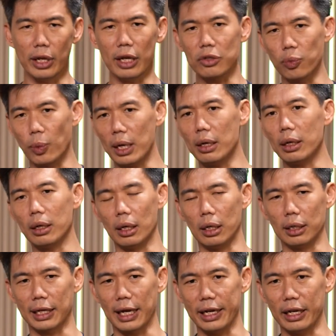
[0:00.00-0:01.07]
So that's one
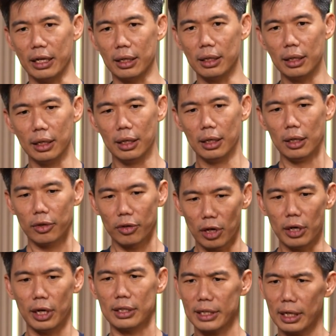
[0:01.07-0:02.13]
guiding
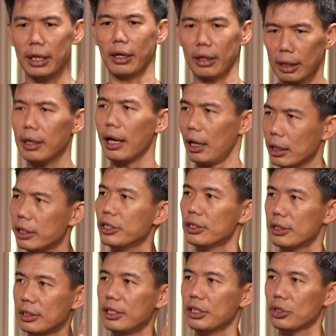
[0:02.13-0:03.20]
thought, and say
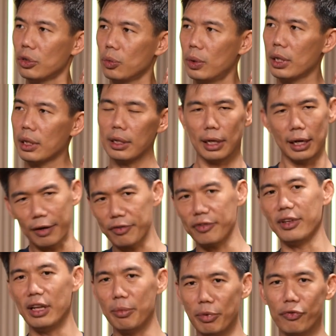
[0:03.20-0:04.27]
this could work. I've
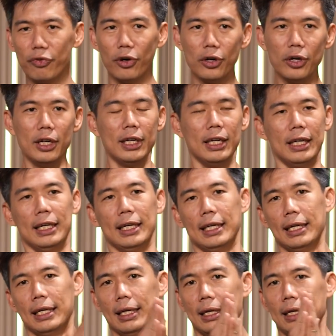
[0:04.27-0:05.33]
seen it before.
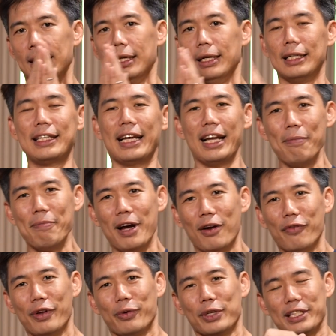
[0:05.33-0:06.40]
The second
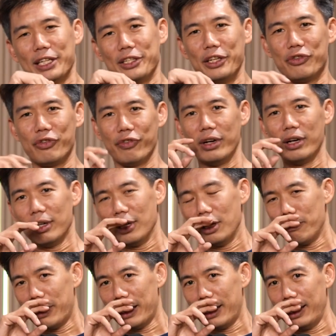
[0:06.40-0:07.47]
part of it was actually driven a
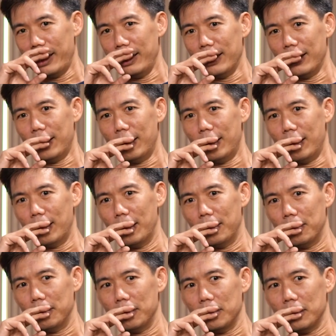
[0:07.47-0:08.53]
lot by
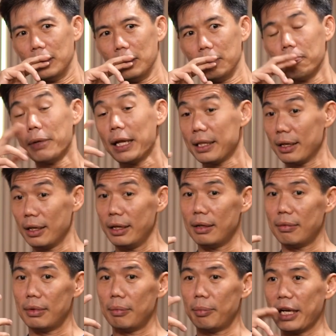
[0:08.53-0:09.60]

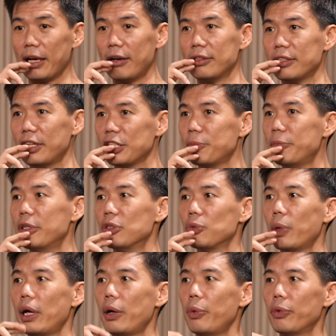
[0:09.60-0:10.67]
particularly my Carousell
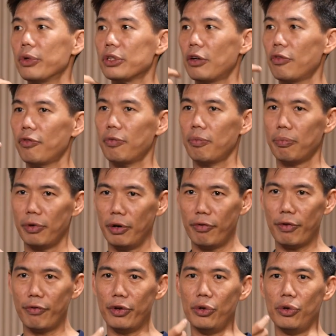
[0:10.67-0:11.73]
experience, where we were sort of
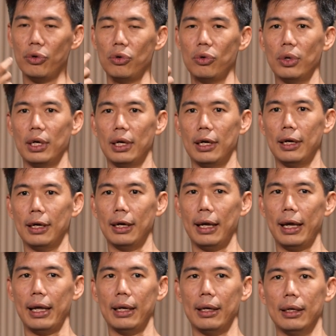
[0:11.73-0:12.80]
pre-revenue
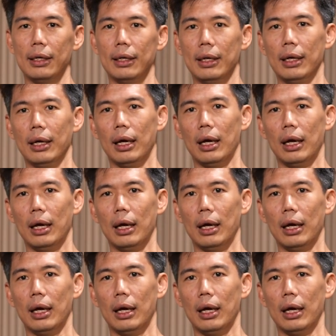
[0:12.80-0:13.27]
and